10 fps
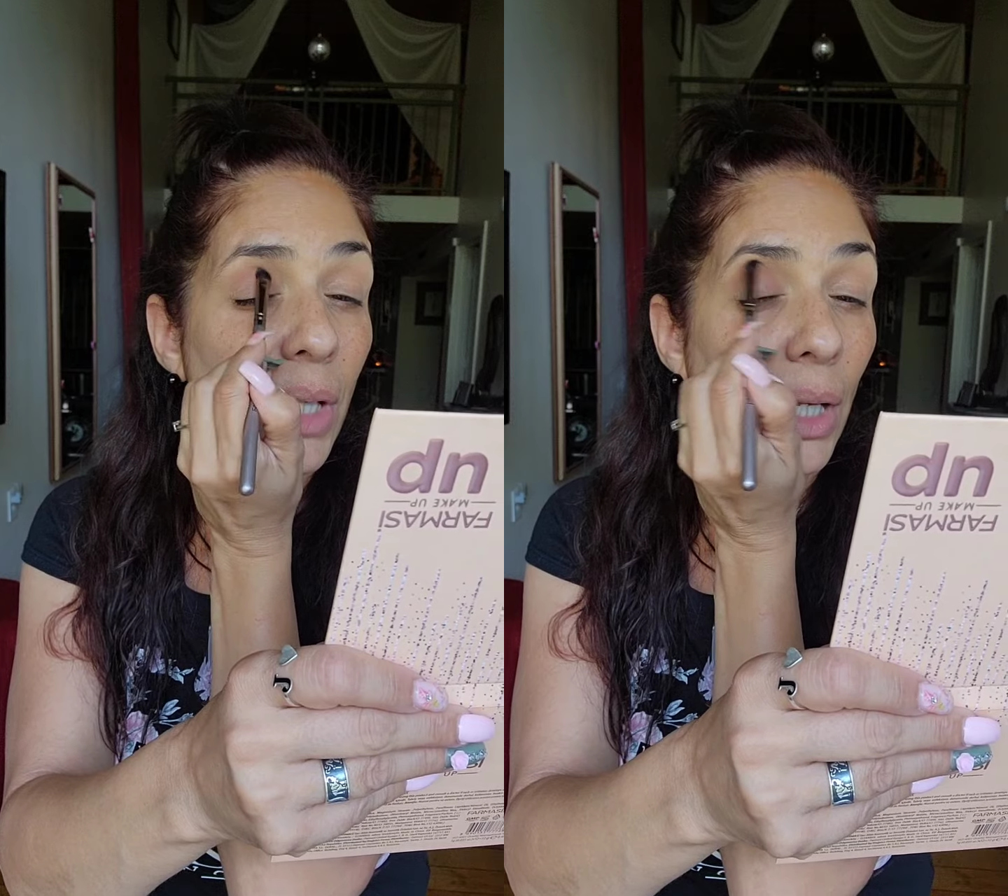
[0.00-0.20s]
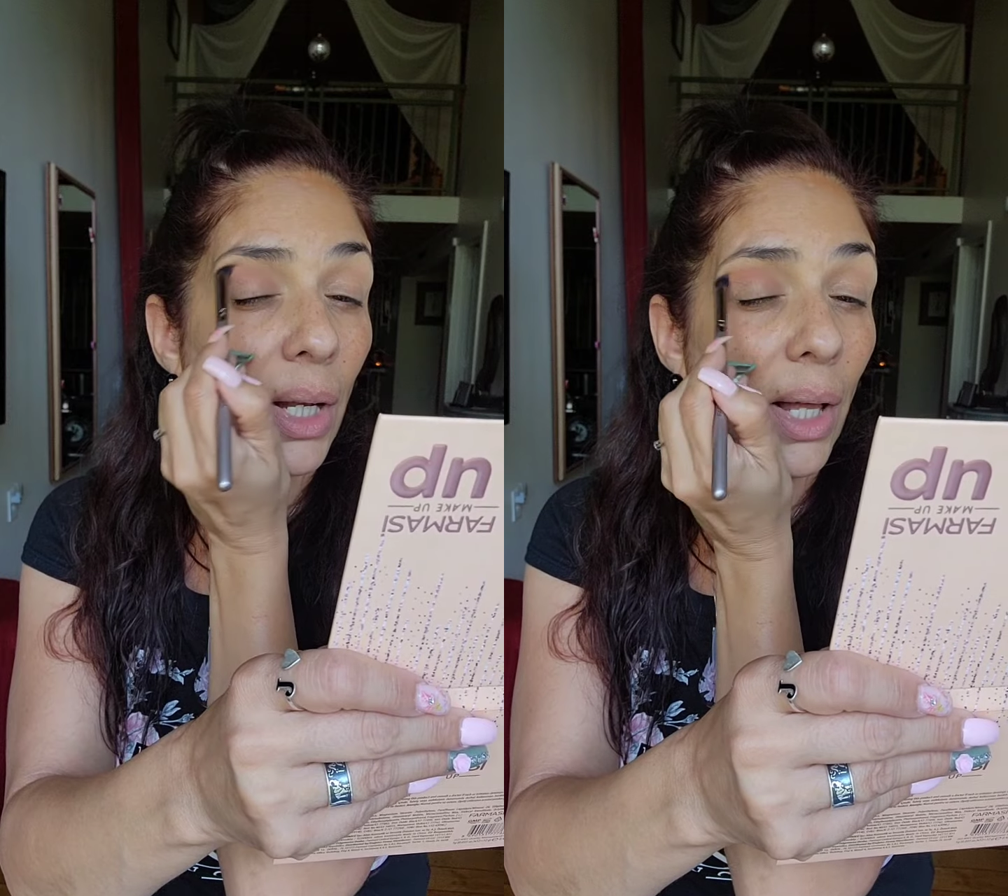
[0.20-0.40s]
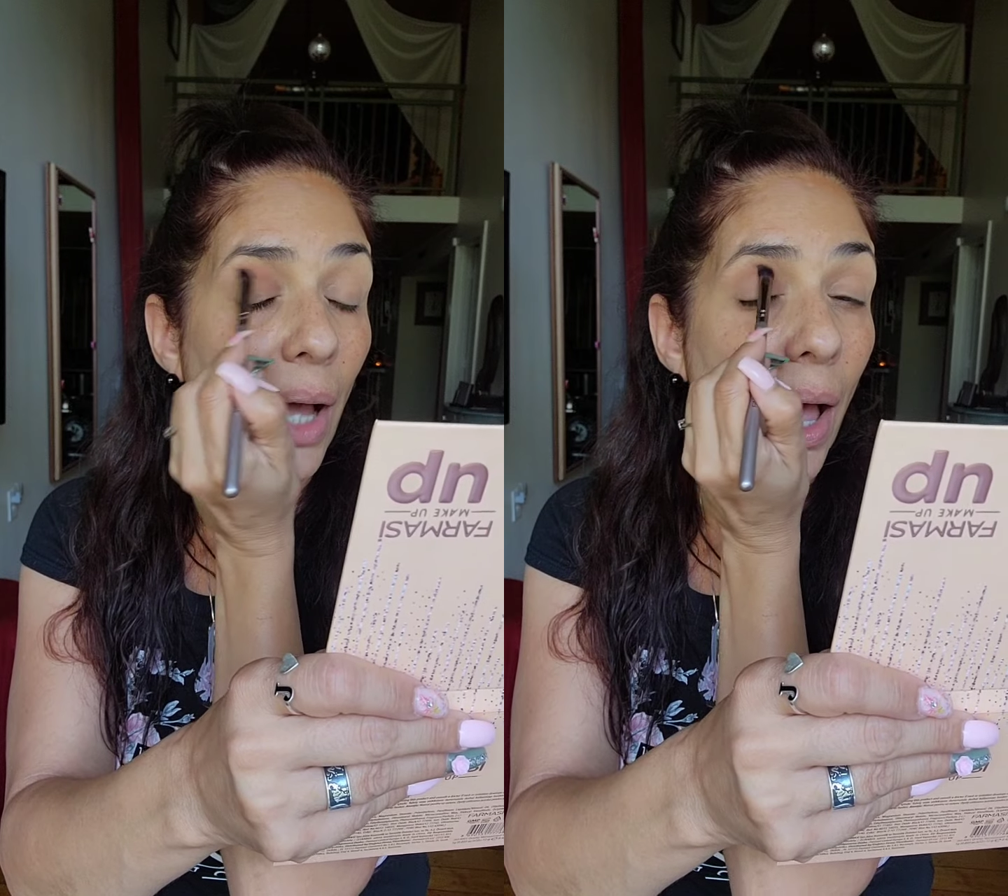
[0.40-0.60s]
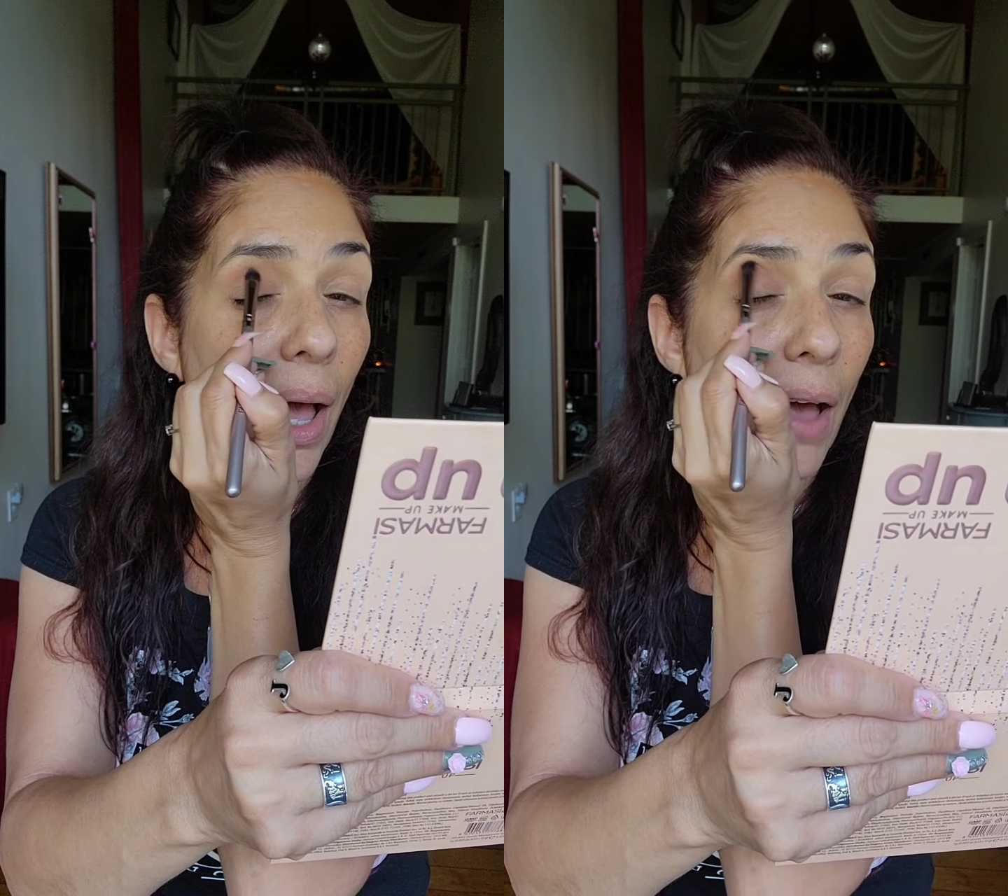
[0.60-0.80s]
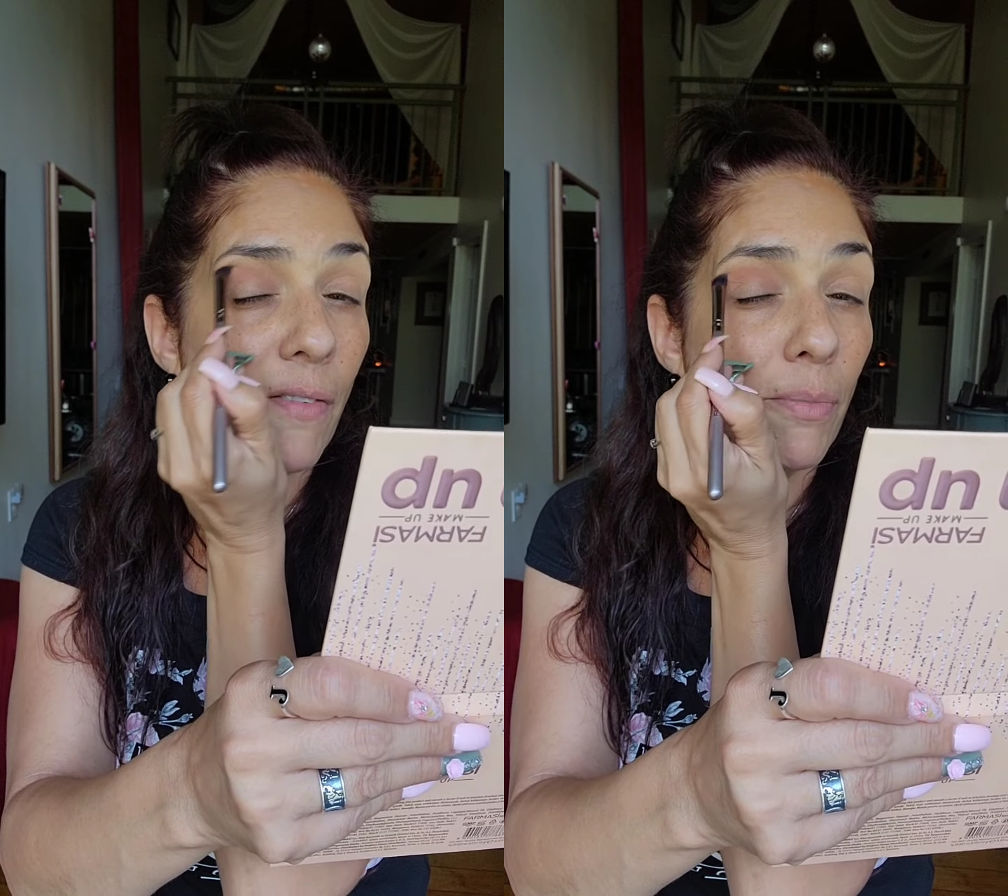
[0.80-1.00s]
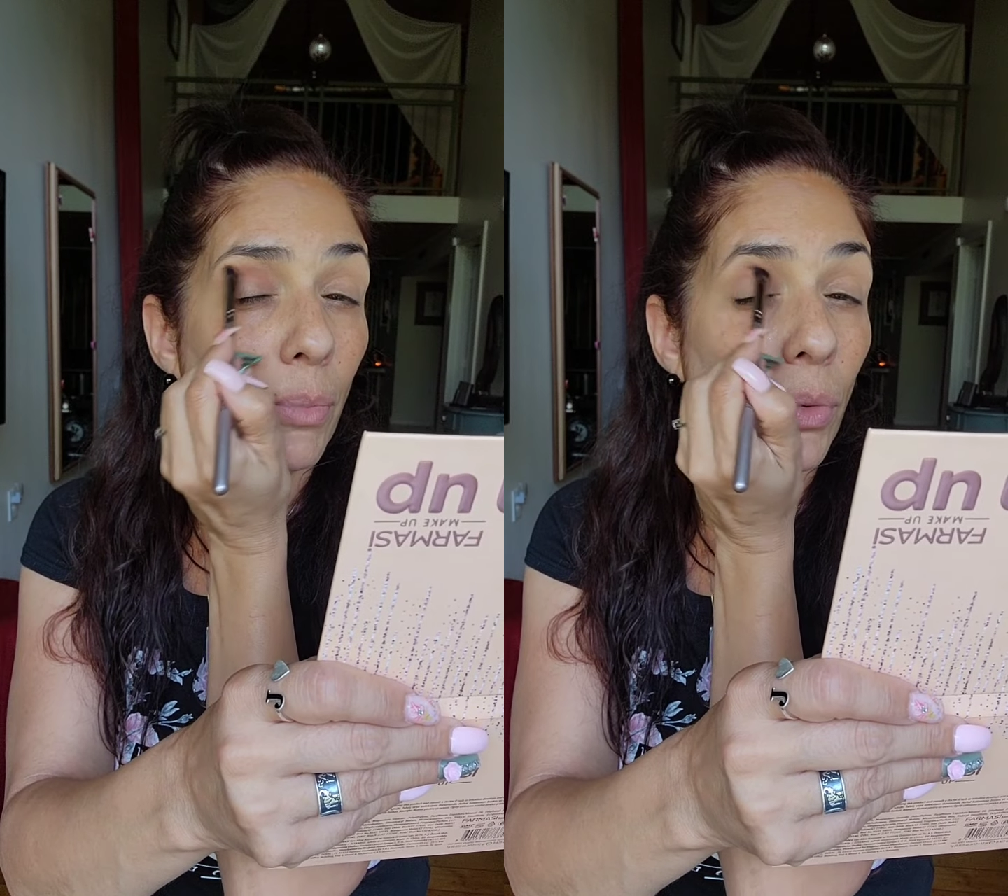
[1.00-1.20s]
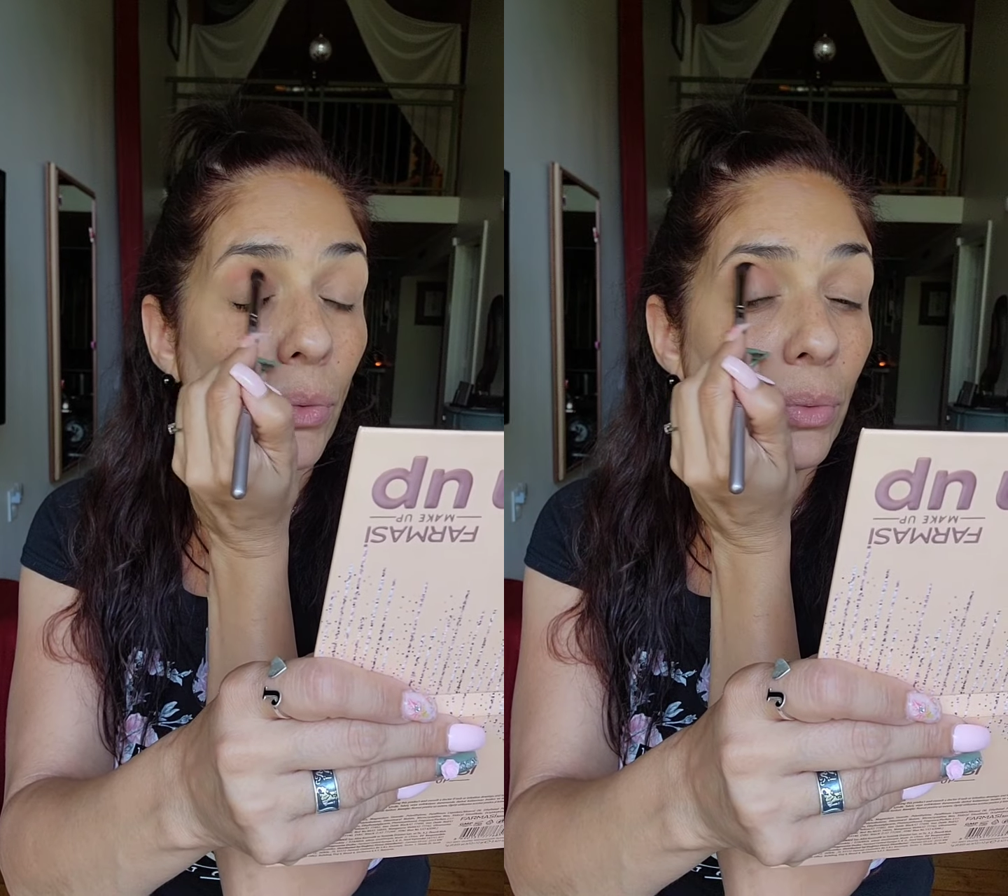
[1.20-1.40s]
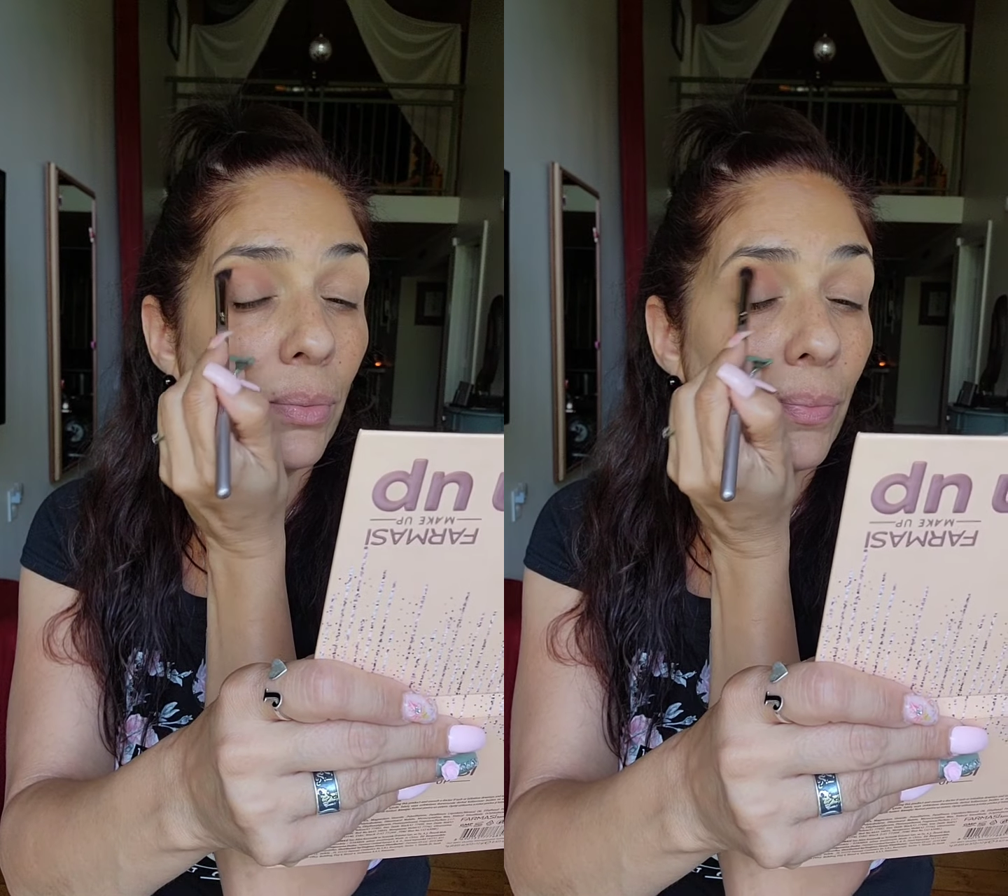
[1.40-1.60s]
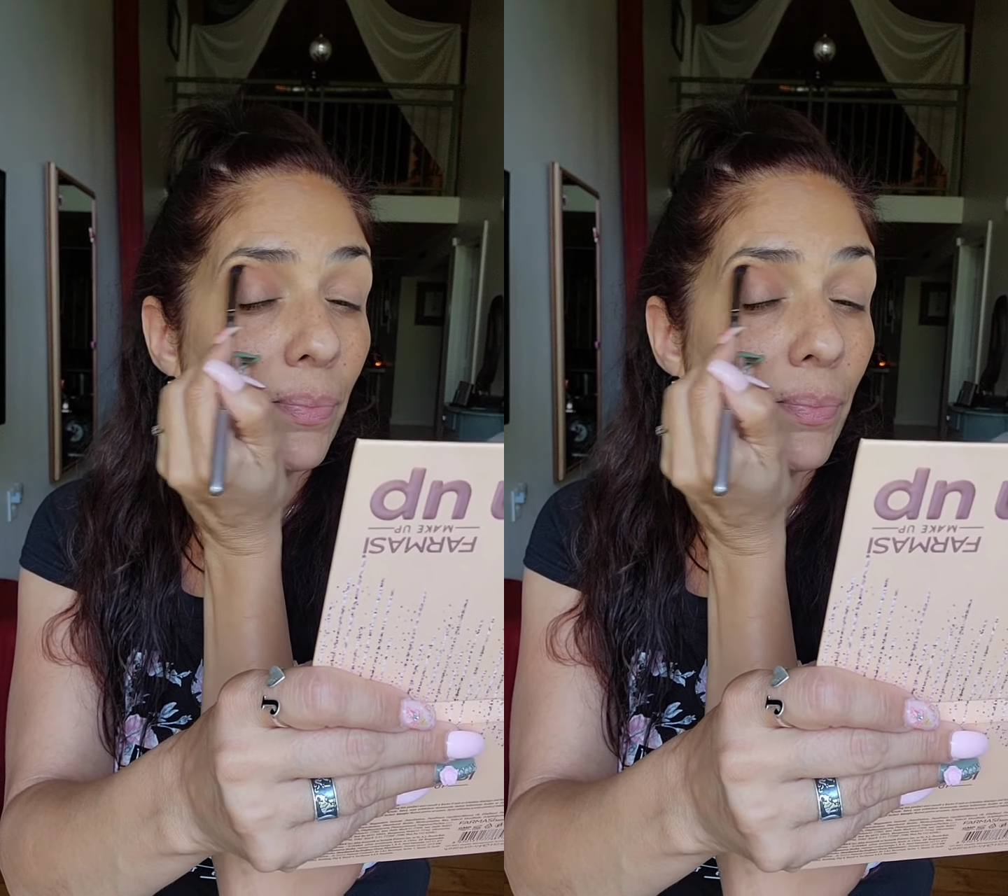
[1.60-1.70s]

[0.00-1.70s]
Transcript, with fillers: kind of like a half moon.